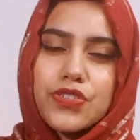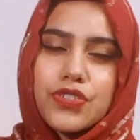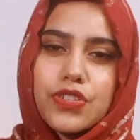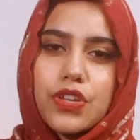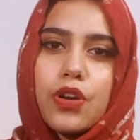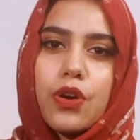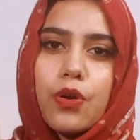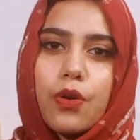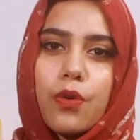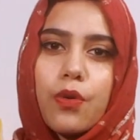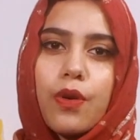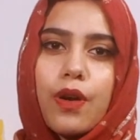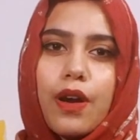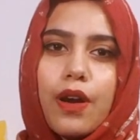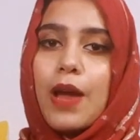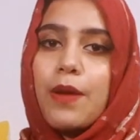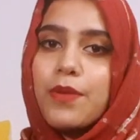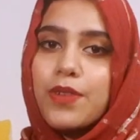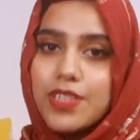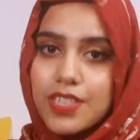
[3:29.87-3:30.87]
So
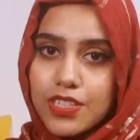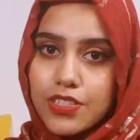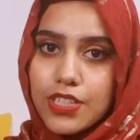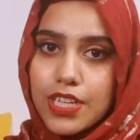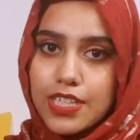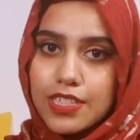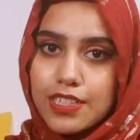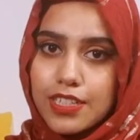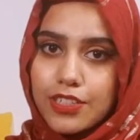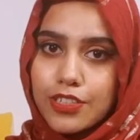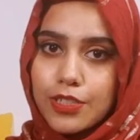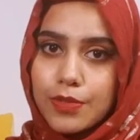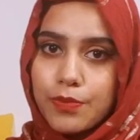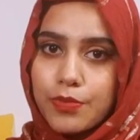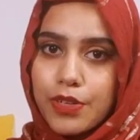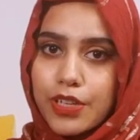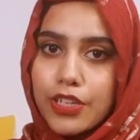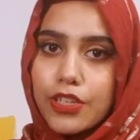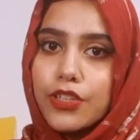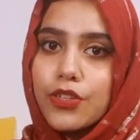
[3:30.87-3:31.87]
I would suggest that you
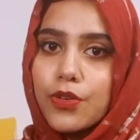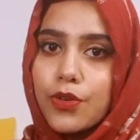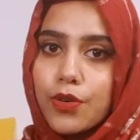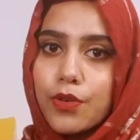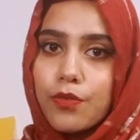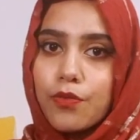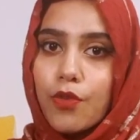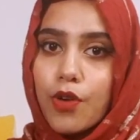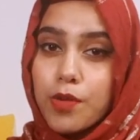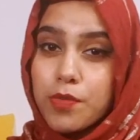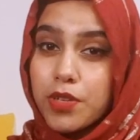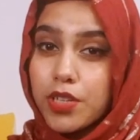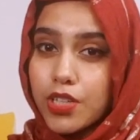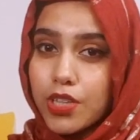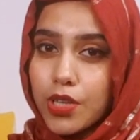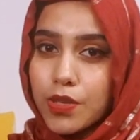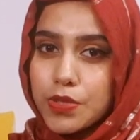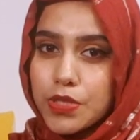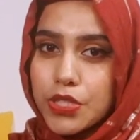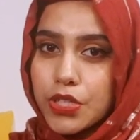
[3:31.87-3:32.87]
bring your warmer
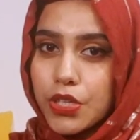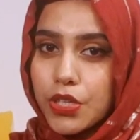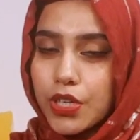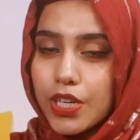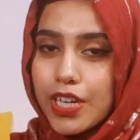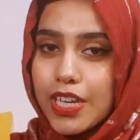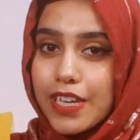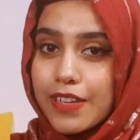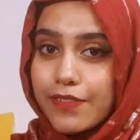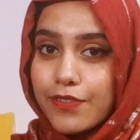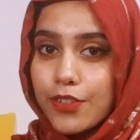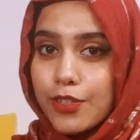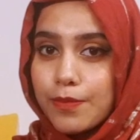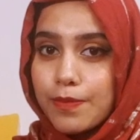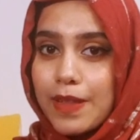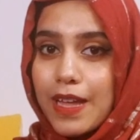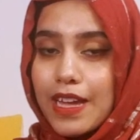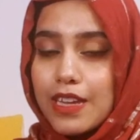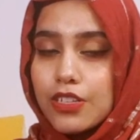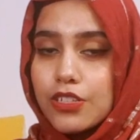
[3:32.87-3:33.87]
clothes here if you
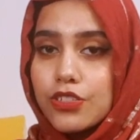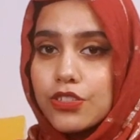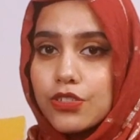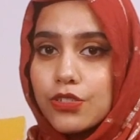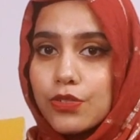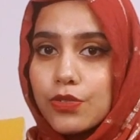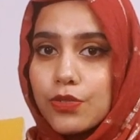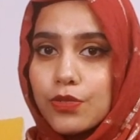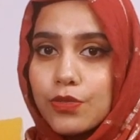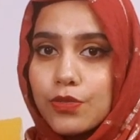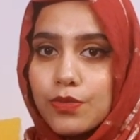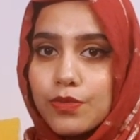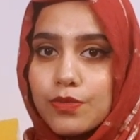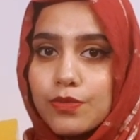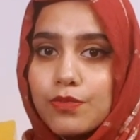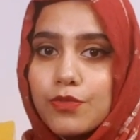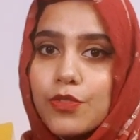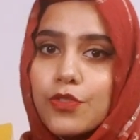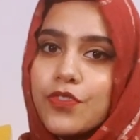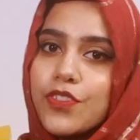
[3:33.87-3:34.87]
plan to
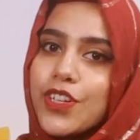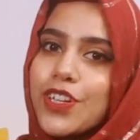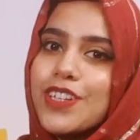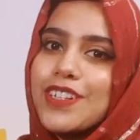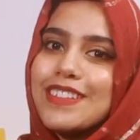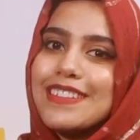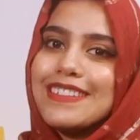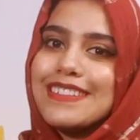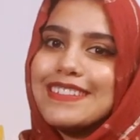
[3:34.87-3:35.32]
move here.